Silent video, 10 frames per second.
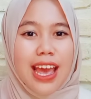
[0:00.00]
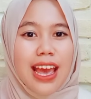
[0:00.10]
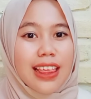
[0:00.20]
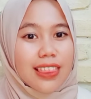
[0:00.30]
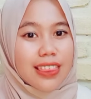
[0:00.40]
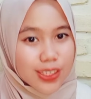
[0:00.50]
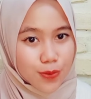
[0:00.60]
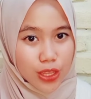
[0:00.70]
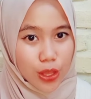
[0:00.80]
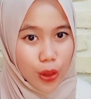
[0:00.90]
In this
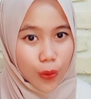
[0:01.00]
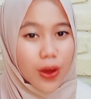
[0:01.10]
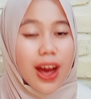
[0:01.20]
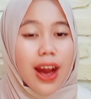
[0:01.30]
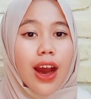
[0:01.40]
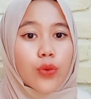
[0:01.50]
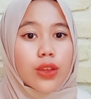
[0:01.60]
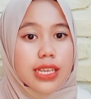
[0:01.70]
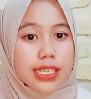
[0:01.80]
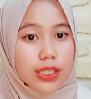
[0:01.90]
video, I
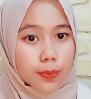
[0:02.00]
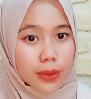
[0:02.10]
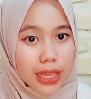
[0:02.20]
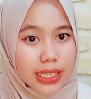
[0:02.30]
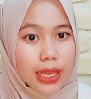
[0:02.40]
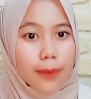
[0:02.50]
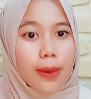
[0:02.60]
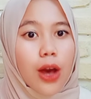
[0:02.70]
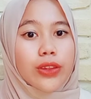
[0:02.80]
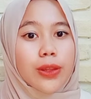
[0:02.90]
will explain
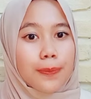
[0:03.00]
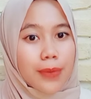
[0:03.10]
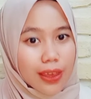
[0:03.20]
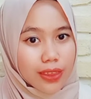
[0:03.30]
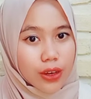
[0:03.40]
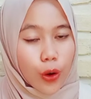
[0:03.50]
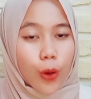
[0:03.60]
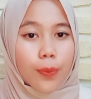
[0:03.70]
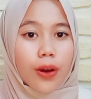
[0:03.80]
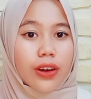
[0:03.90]
about manner
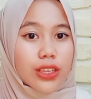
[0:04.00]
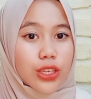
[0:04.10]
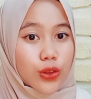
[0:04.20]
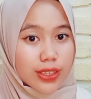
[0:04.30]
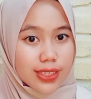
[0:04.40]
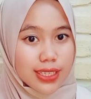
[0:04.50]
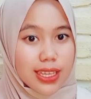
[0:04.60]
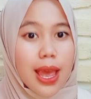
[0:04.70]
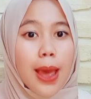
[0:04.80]
of articulation